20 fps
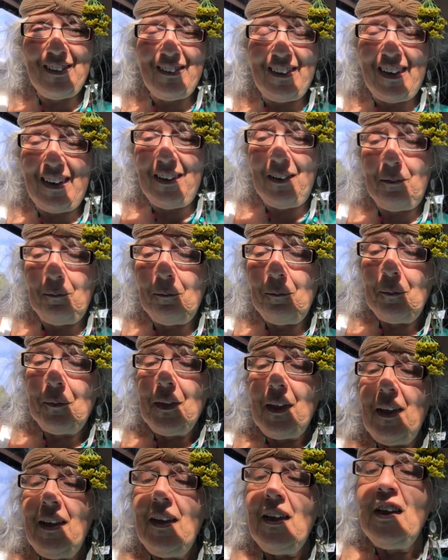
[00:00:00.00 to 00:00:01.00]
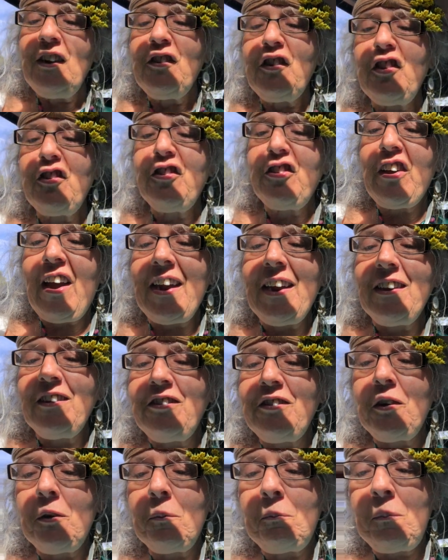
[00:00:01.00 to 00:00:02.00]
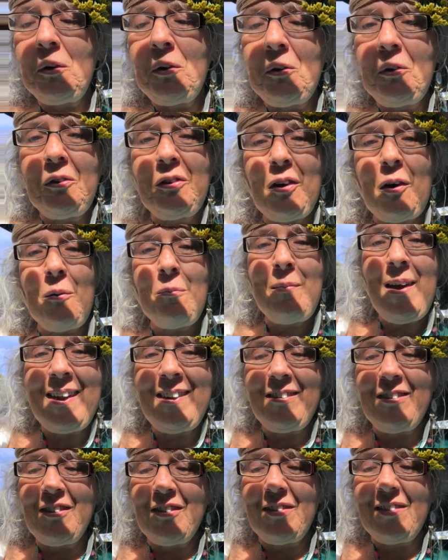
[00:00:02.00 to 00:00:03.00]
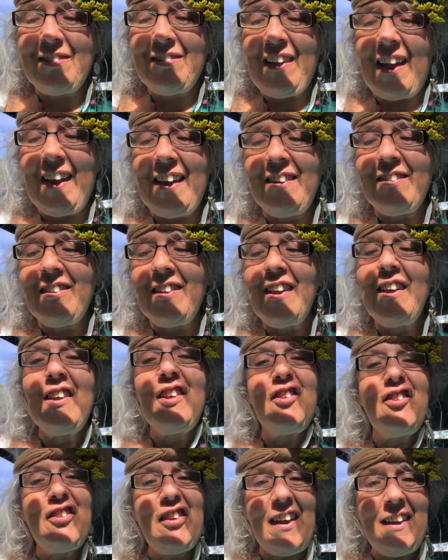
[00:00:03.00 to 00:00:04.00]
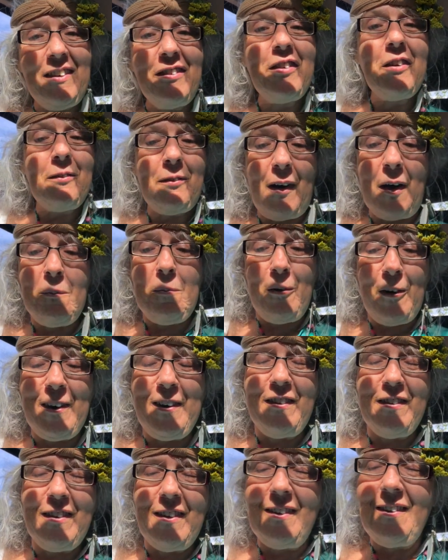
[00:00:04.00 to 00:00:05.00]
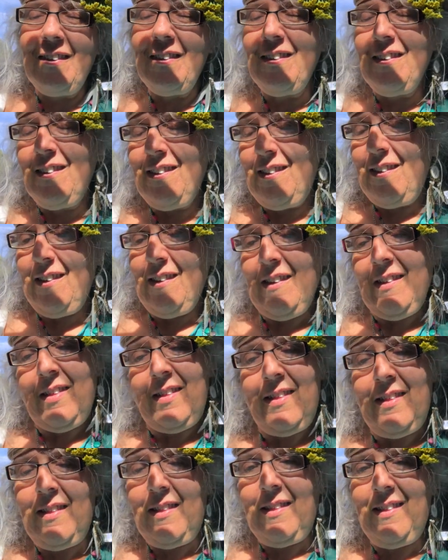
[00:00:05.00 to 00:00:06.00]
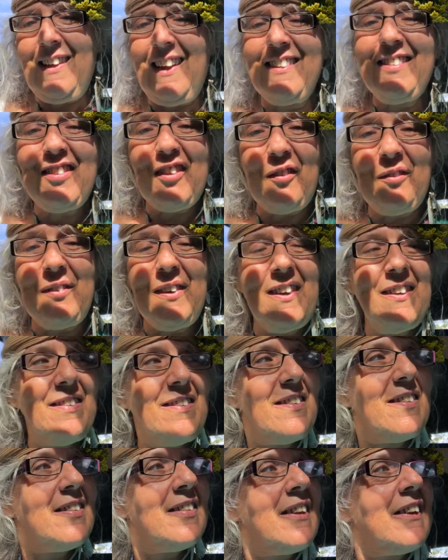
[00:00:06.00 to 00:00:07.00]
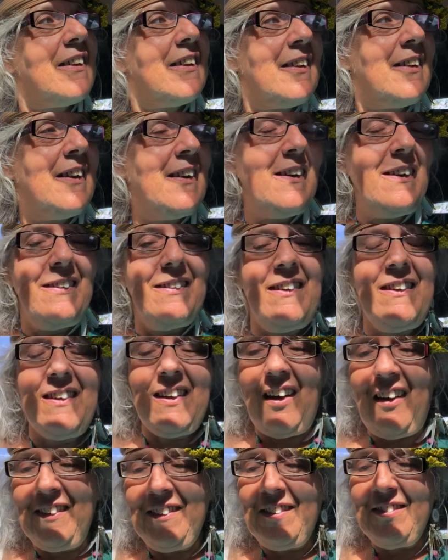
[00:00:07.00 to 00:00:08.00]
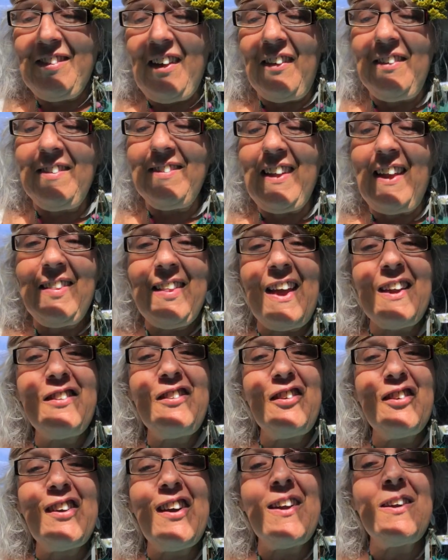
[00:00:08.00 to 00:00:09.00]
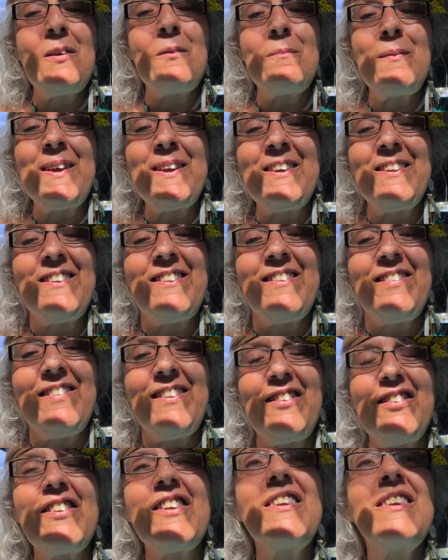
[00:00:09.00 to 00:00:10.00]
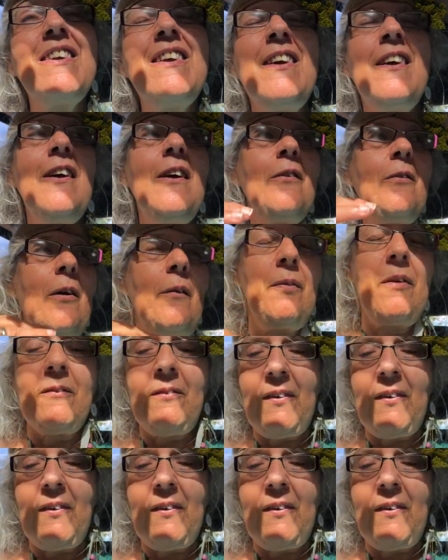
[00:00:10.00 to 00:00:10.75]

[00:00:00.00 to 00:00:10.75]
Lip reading: Okay? To change your mood or mental state, change your vibration. That's obvious, isn't it? Didn't Einstein say that? You cannot make a decision from the